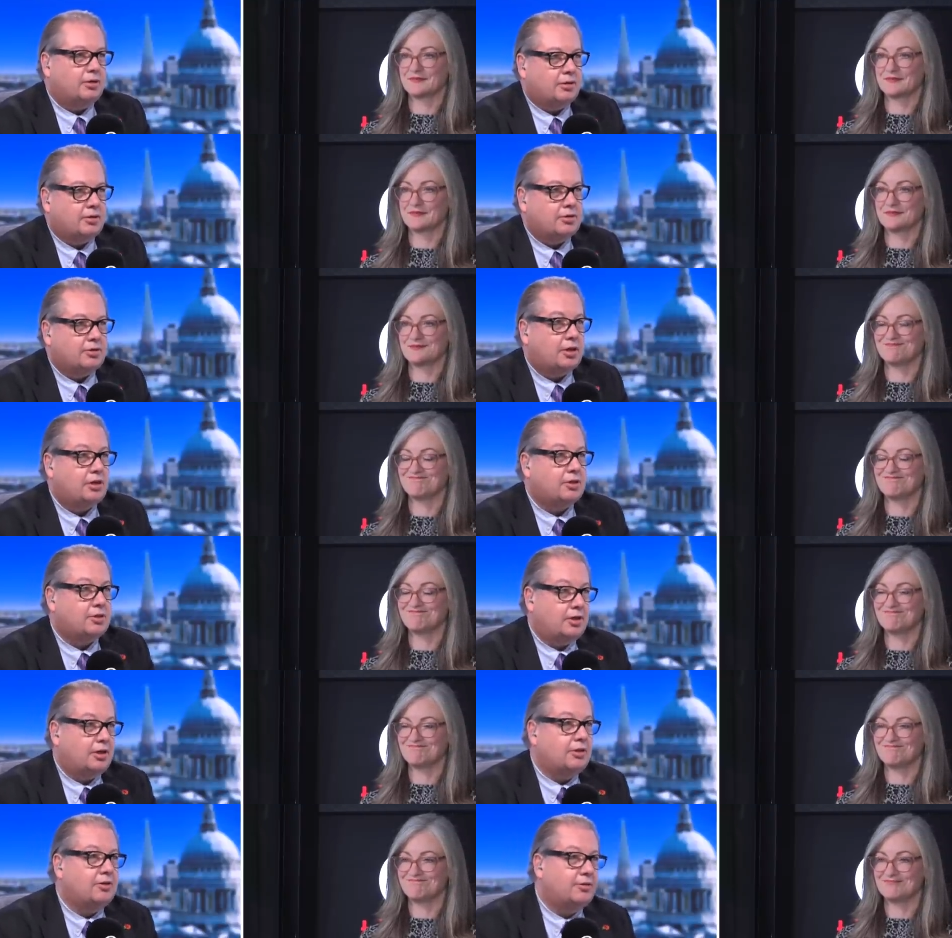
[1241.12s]
Speaker 1: because
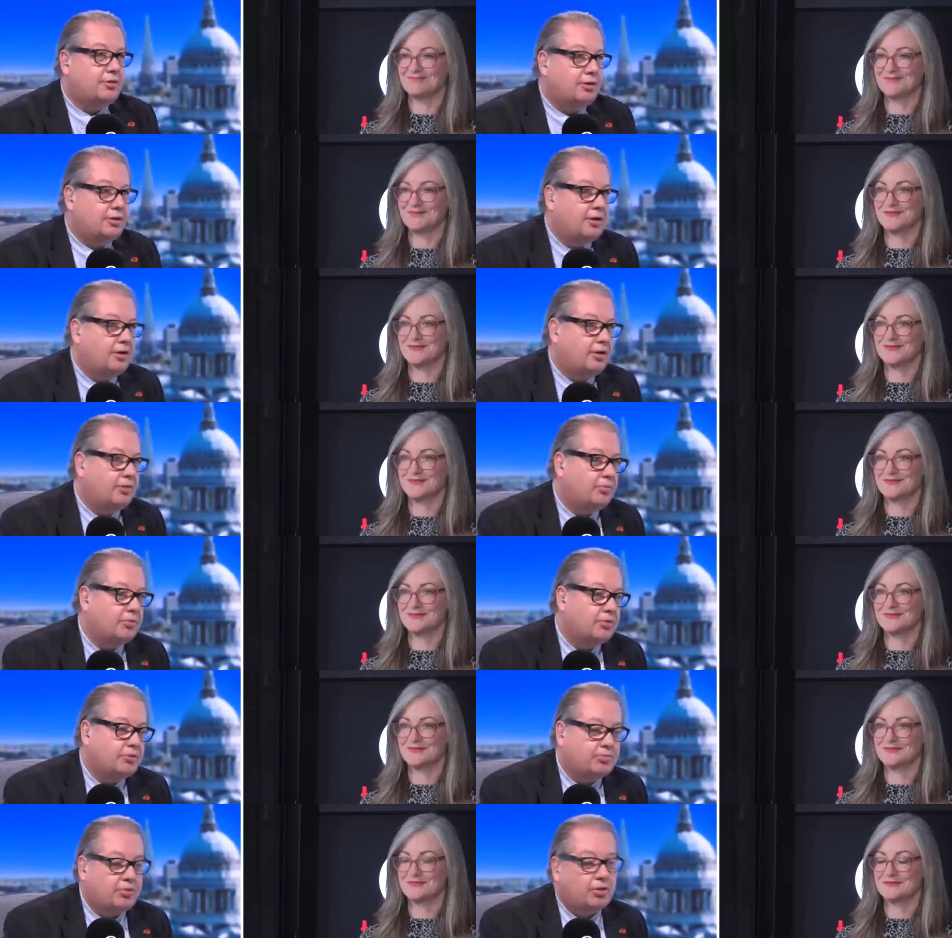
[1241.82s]
that's mm. the other mm. thing that
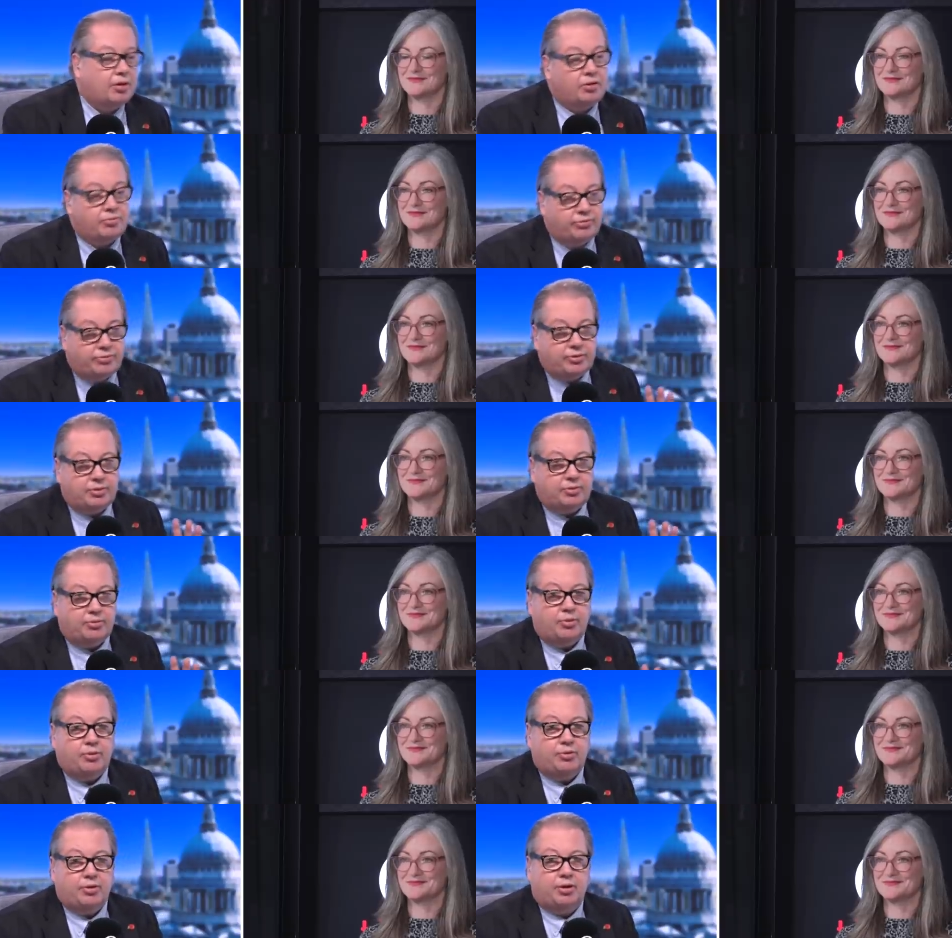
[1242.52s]
happens. But hopefully,
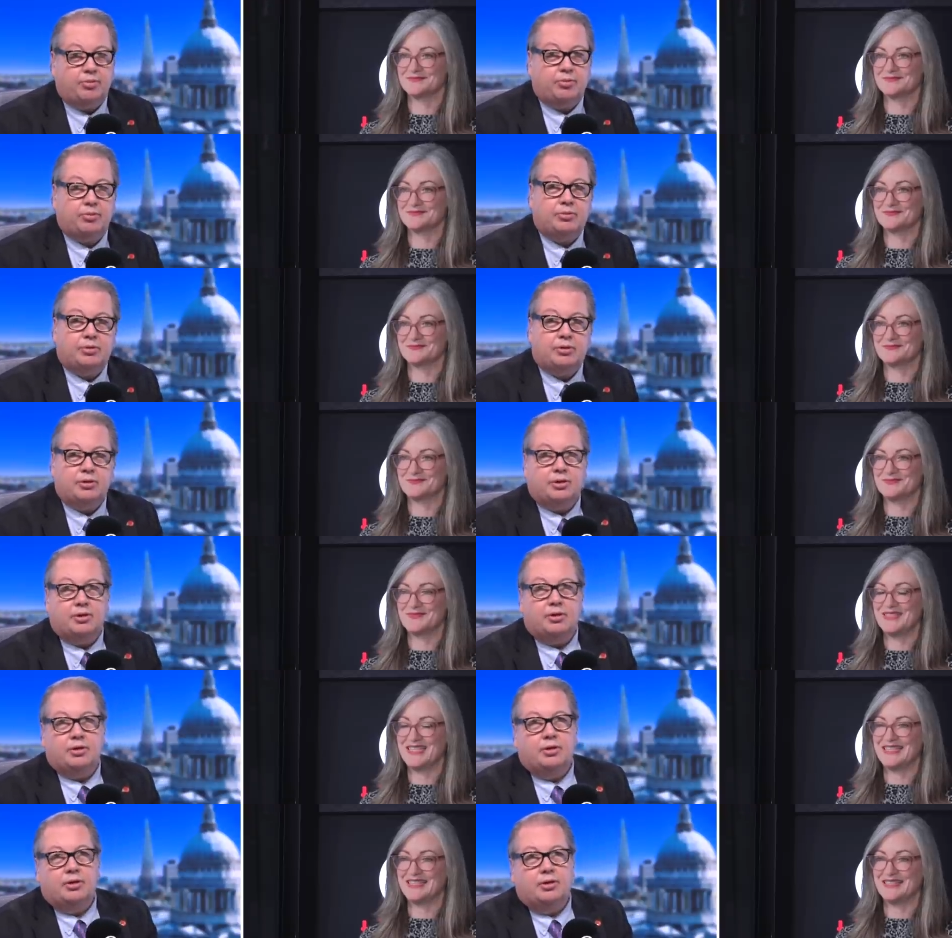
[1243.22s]
it won't happen.
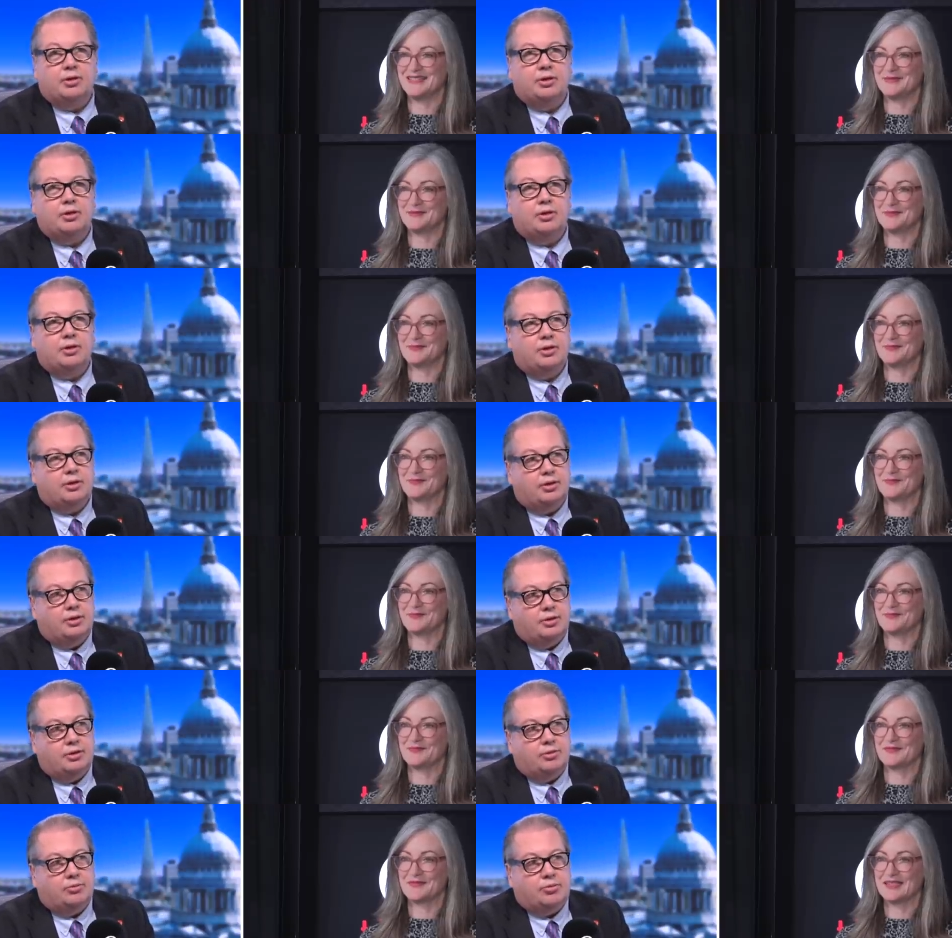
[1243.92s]
Yeah.
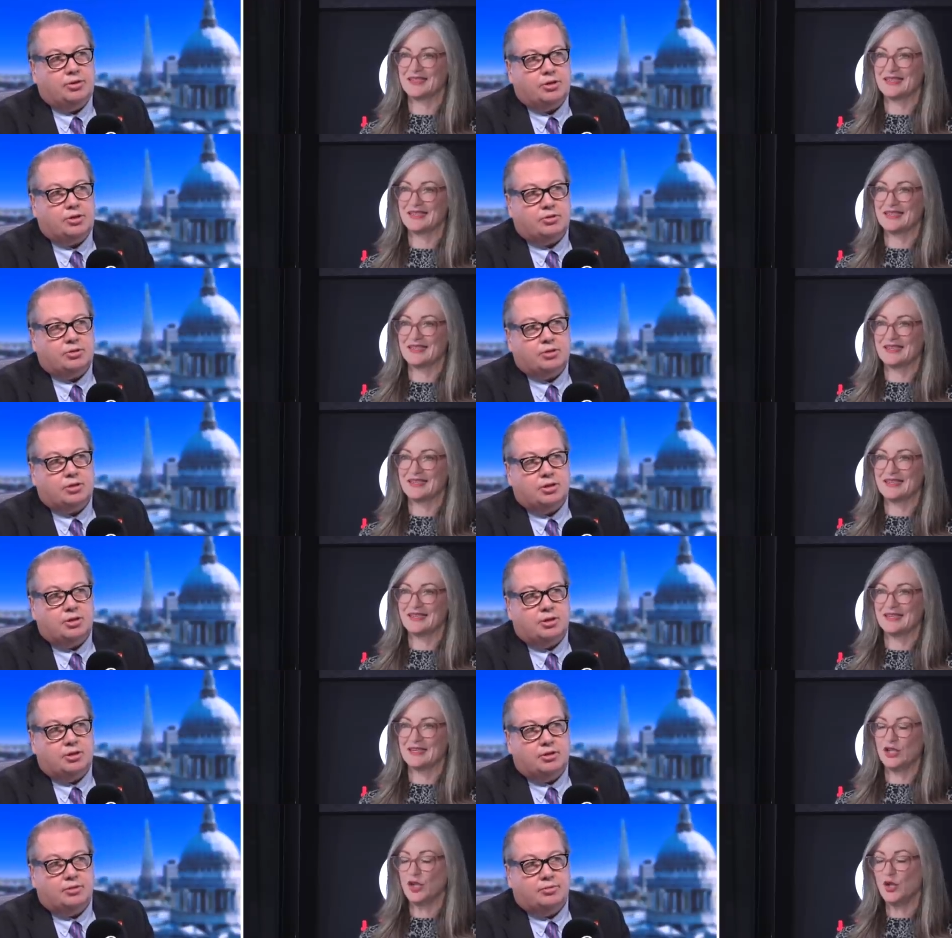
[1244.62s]
We shall
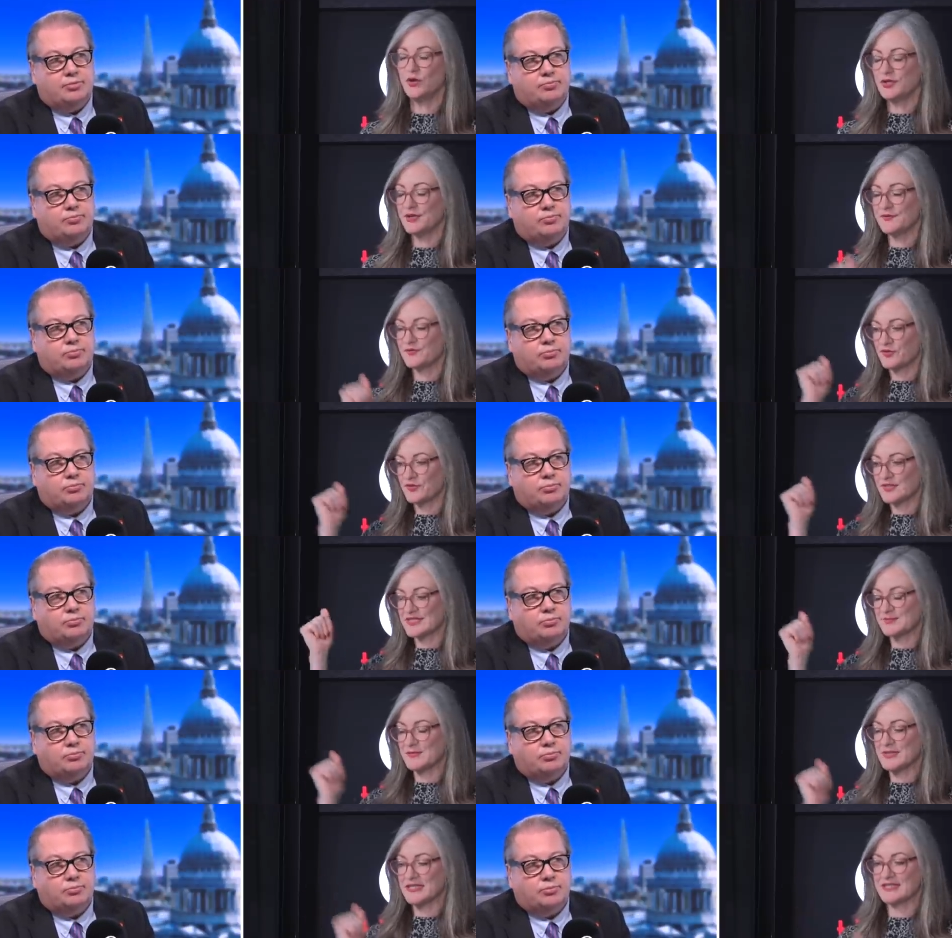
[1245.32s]
see.
Speaker 2: Long live
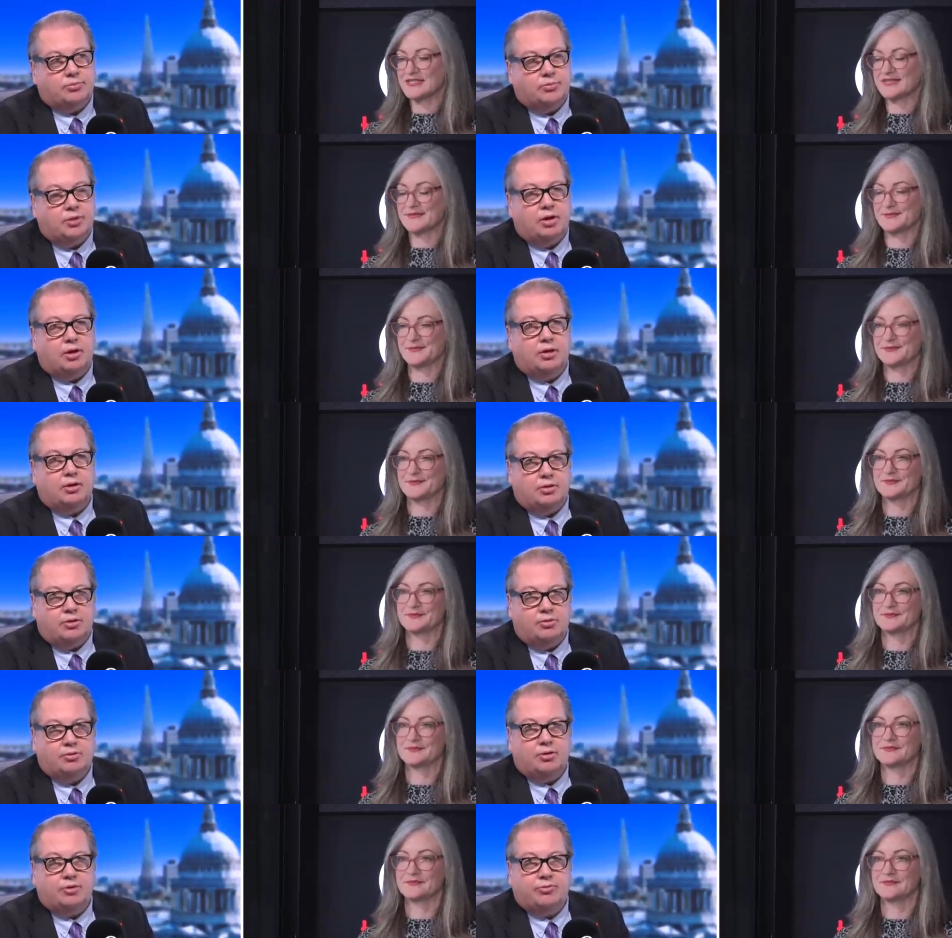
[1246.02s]
Christmas.
Speaker 1: Yeah,
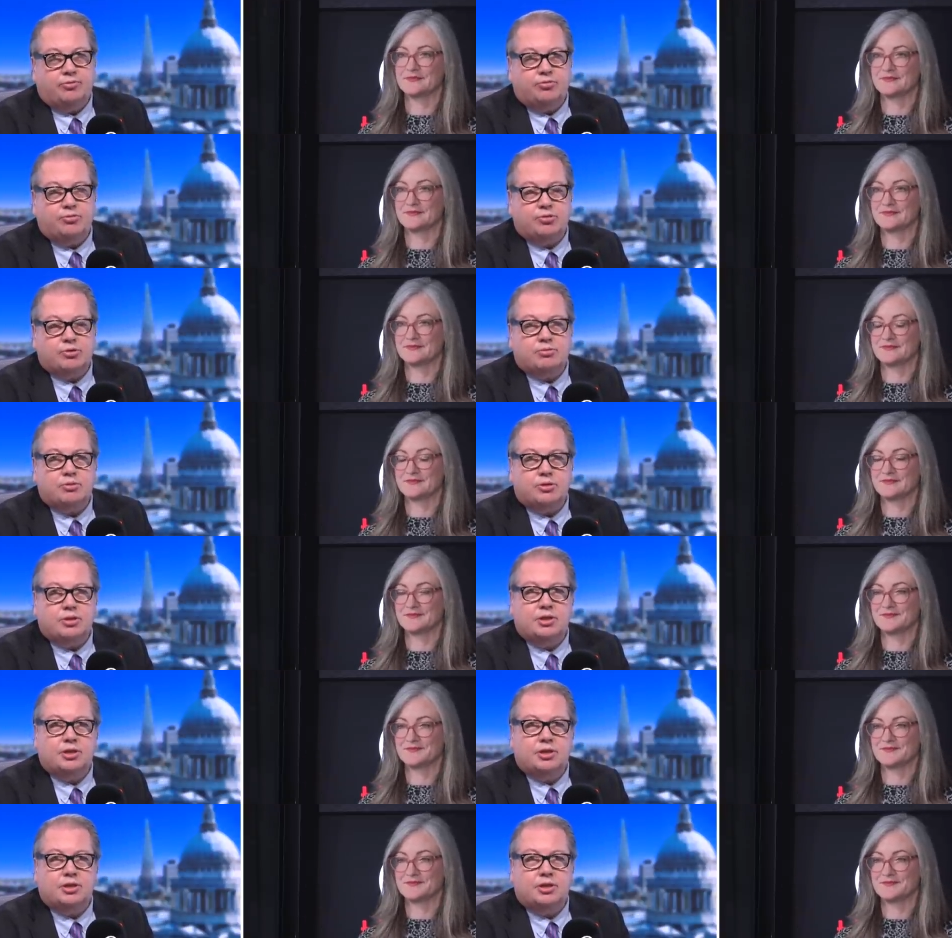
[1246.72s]
long live Christmas